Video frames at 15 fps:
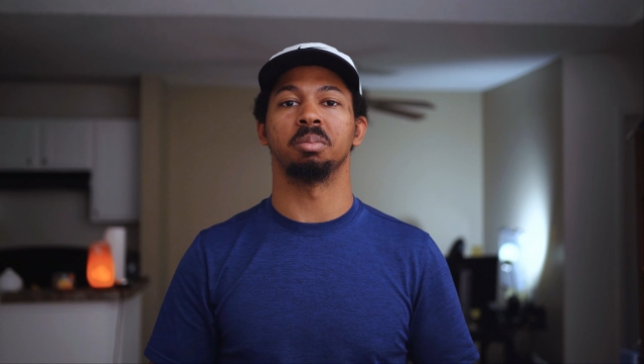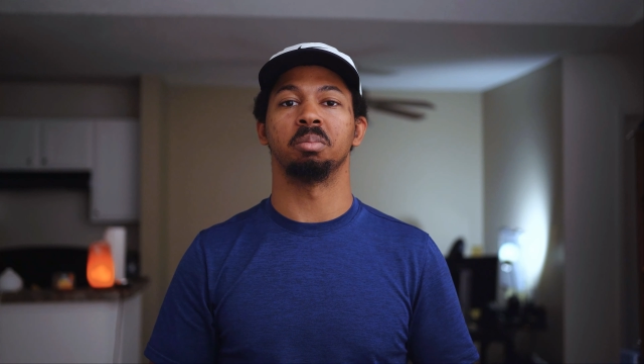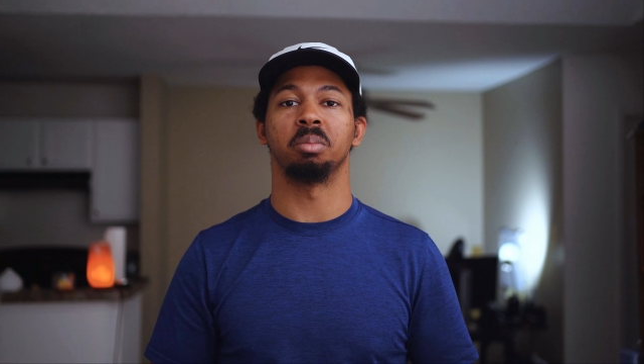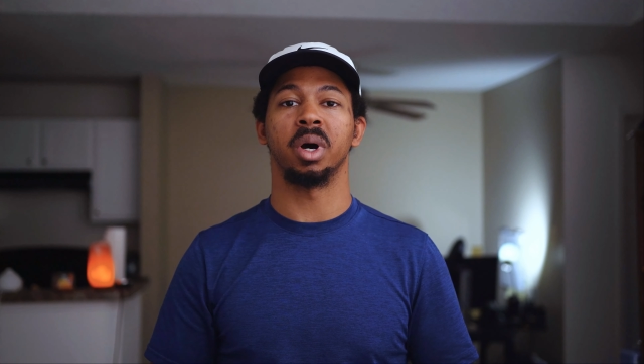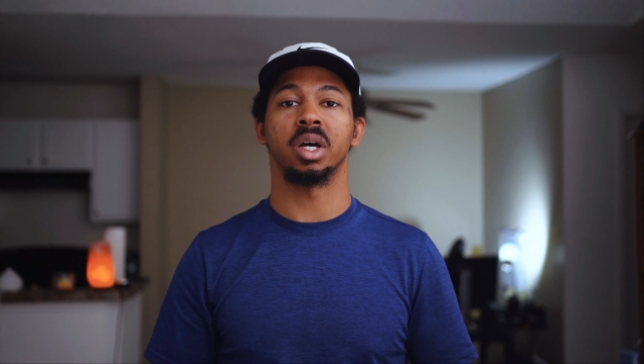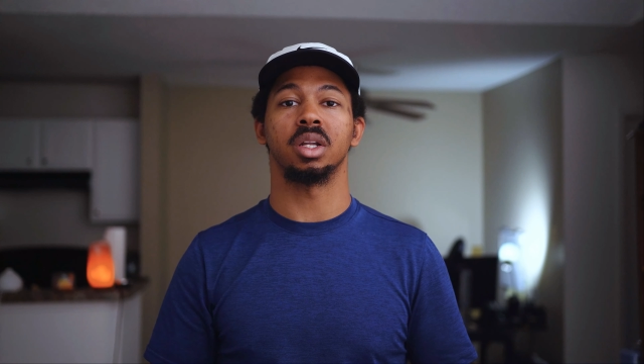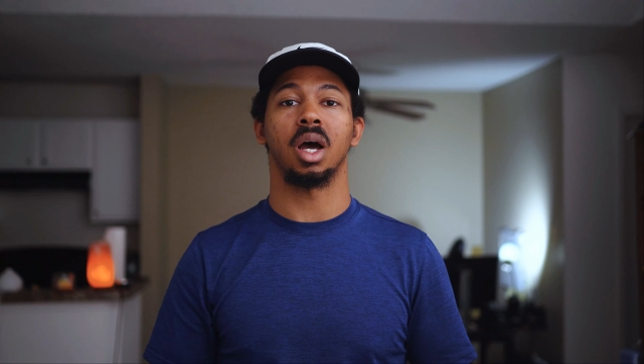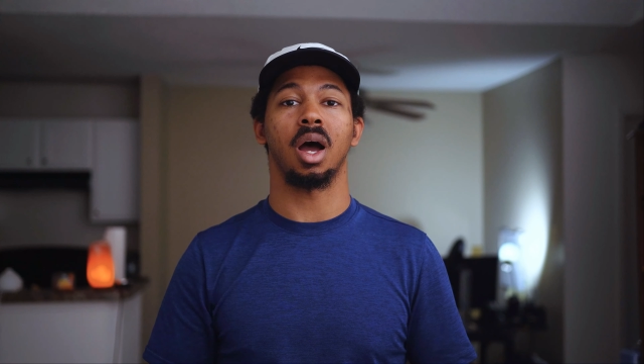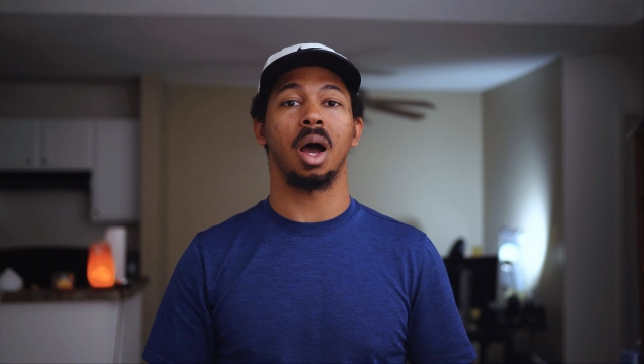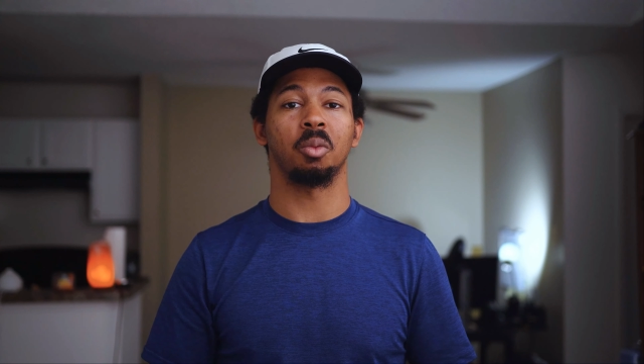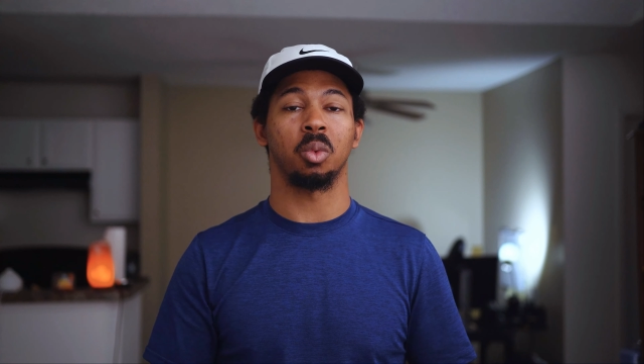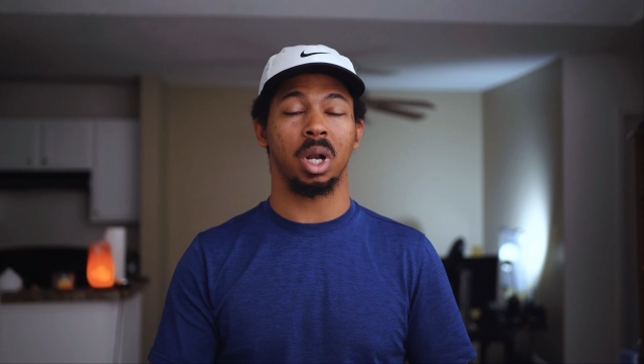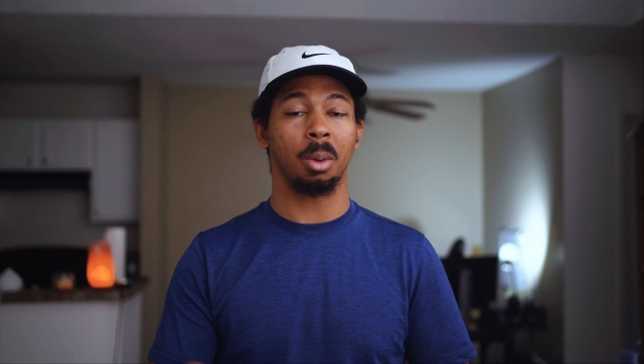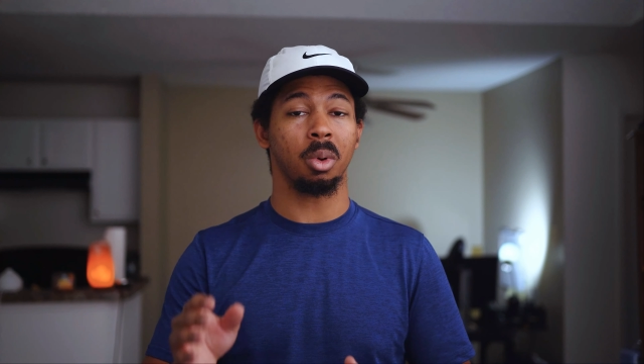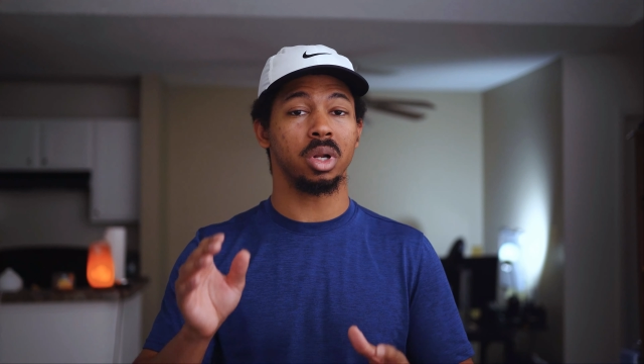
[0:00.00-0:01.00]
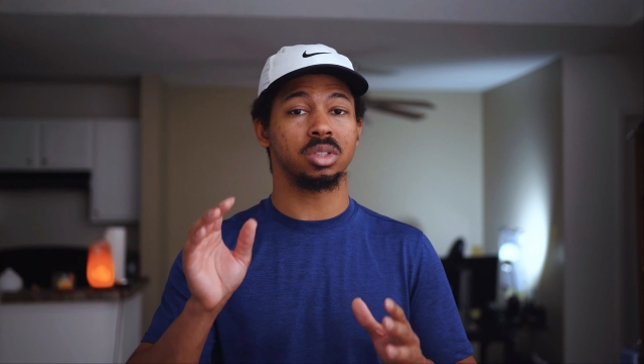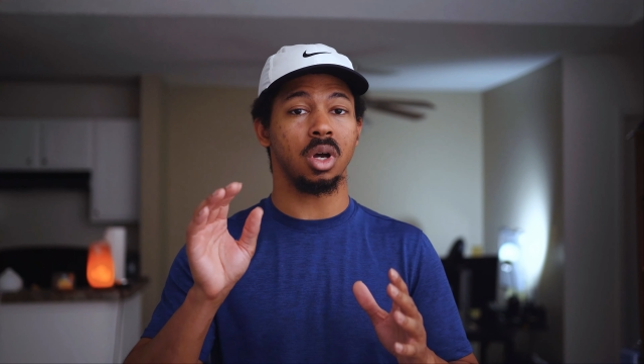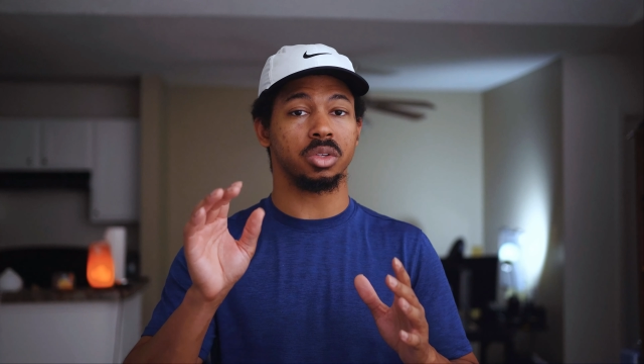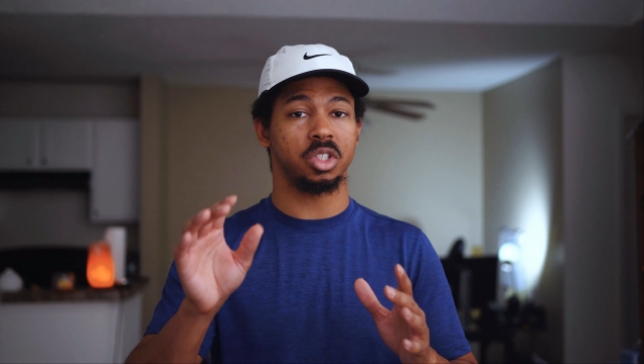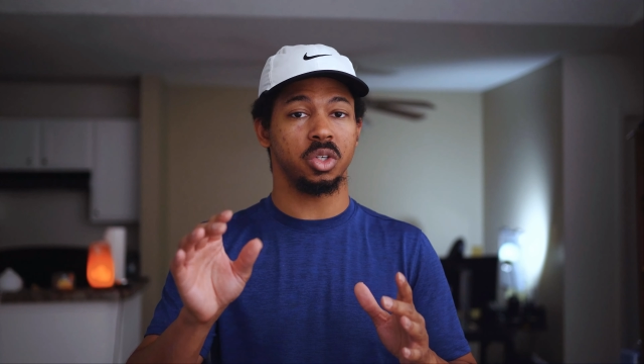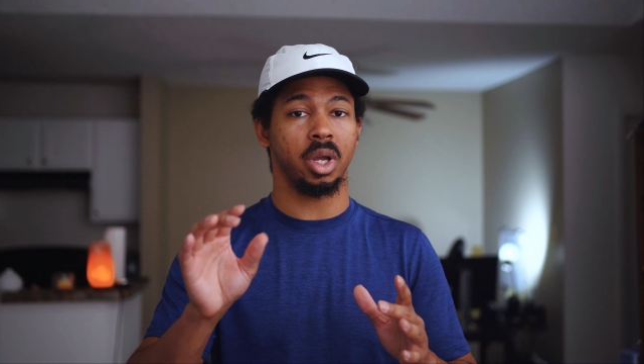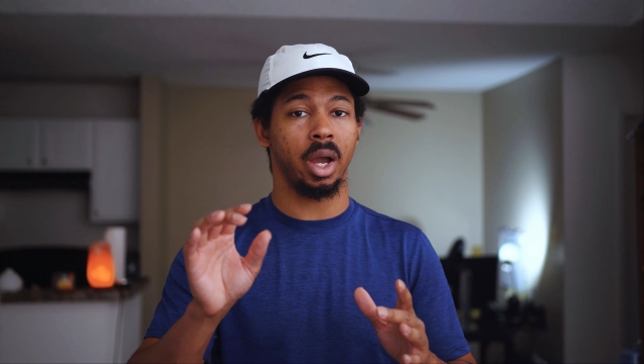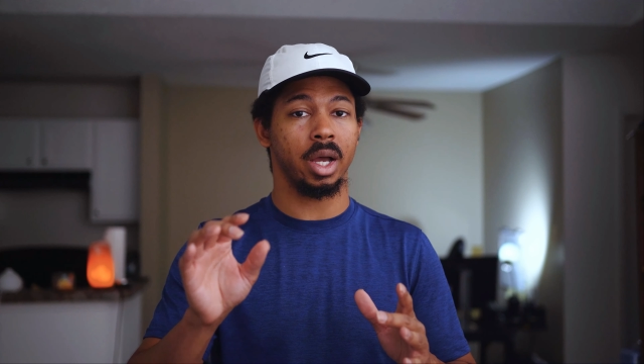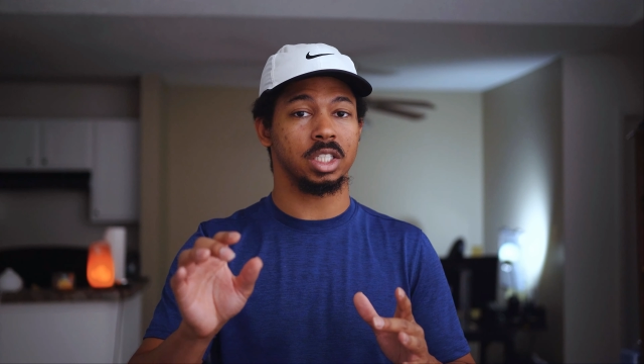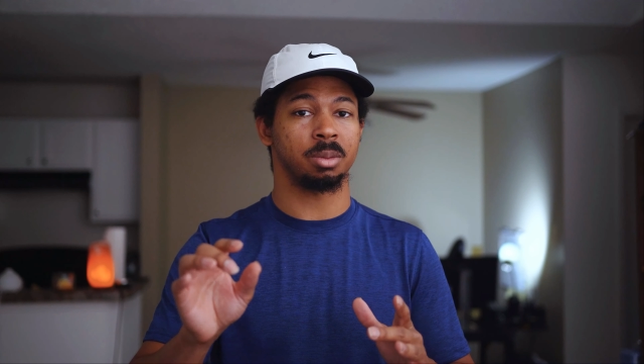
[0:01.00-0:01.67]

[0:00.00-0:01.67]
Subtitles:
but what I'm going to talk to you guys